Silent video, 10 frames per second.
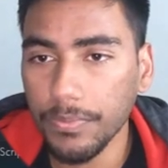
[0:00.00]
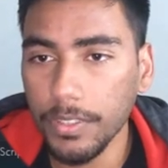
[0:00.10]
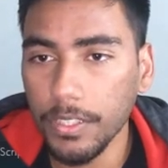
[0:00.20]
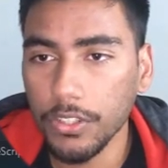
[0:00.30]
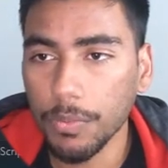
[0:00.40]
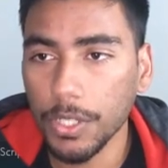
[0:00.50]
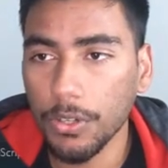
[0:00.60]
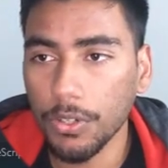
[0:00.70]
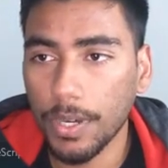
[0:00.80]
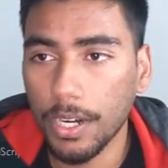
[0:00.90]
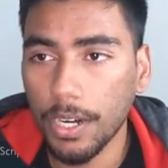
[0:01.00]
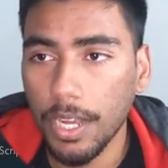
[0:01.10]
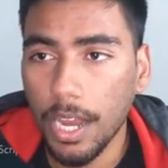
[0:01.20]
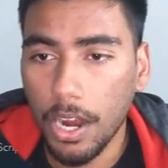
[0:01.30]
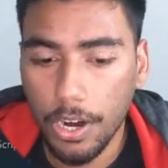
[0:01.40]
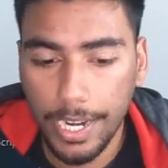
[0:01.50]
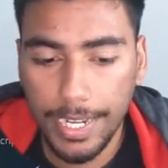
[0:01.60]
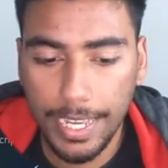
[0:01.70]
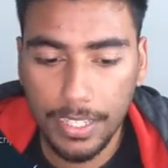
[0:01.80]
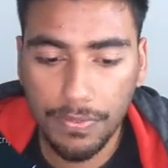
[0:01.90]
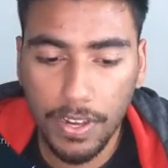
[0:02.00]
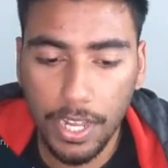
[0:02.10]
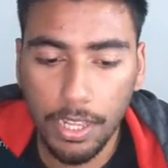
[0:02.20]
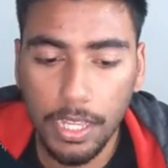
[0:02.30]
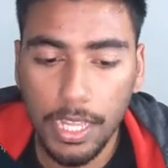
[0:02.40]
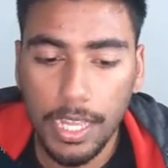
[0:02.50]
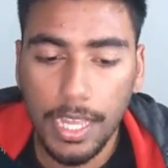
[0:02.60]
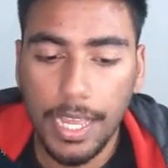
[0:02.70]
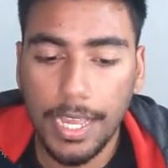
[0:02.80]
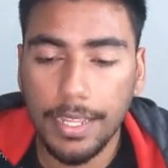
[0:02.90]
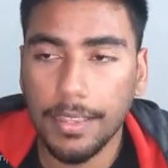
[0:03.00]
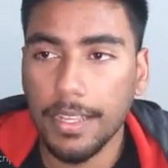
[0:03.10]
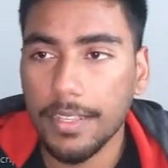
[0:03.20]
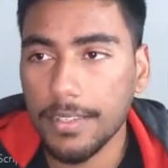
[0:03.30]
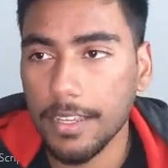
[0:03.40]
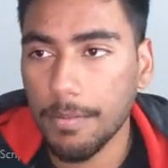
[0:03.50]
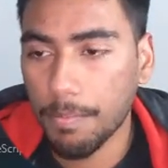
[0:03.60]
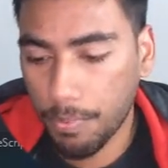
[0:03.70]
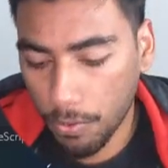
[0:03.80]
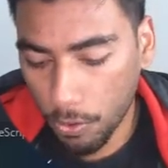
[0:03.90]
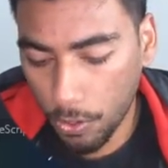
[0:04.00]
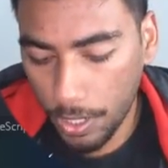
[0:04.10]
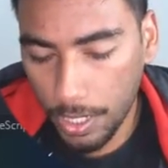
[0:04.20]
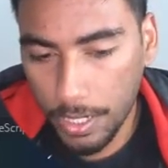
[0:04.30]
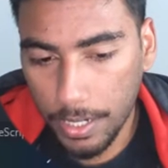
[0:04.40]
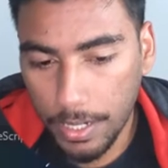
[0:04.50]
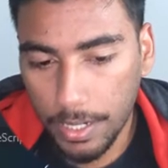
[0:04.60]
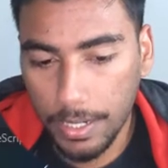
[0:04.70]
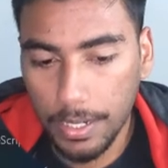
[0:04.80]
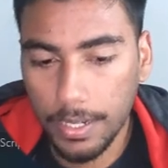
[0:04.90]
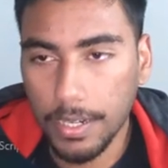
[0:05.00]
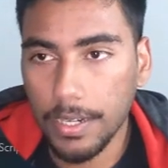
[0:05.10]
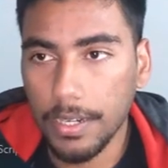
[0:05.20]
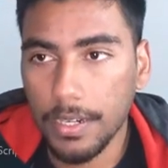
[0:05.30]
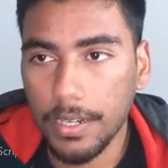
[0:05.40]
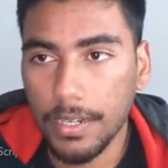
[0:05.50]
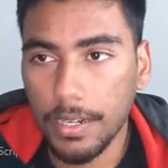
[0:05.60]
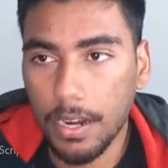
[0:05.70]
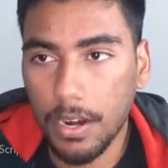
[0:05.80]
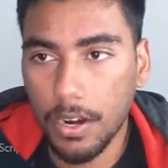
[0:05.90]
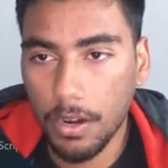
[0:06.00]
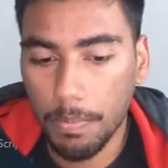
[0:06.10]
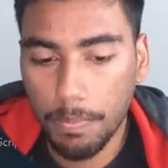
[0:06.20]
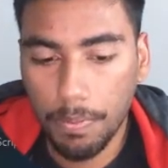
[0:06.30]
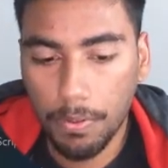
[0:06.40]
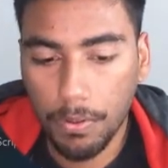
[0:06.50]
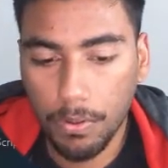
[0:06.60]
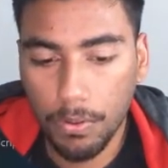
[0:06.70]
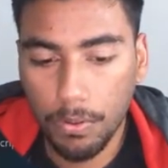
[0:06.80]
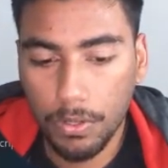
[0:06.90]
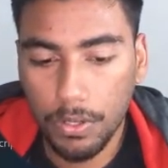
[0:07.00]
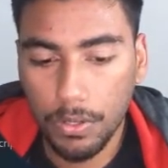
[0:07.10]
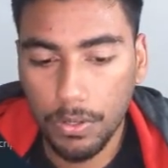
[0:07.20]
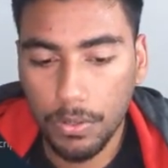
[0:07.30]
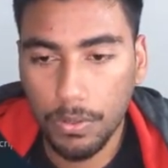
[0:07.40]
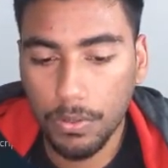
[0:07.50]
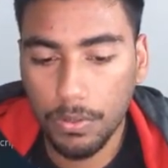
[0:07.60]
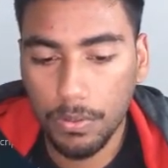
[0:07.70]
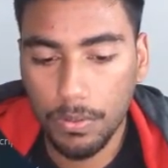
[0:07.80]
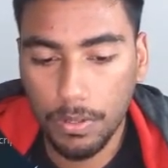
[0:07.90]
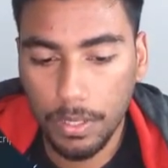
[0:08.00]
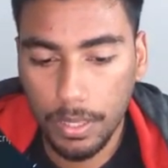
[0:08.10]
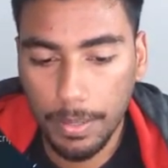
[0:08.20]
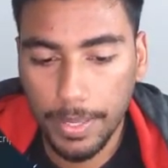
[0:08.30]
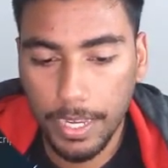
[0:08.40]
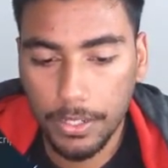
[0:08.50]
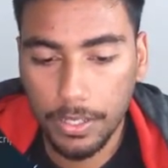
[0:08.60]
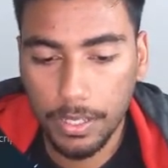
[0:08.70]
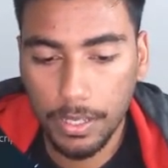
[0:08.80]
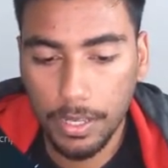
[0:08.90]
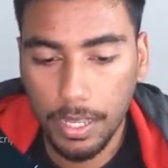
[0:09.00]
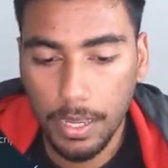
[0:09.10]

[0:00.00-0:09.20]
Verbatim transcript: So we go to our, our index file and let's import our proto, let me actually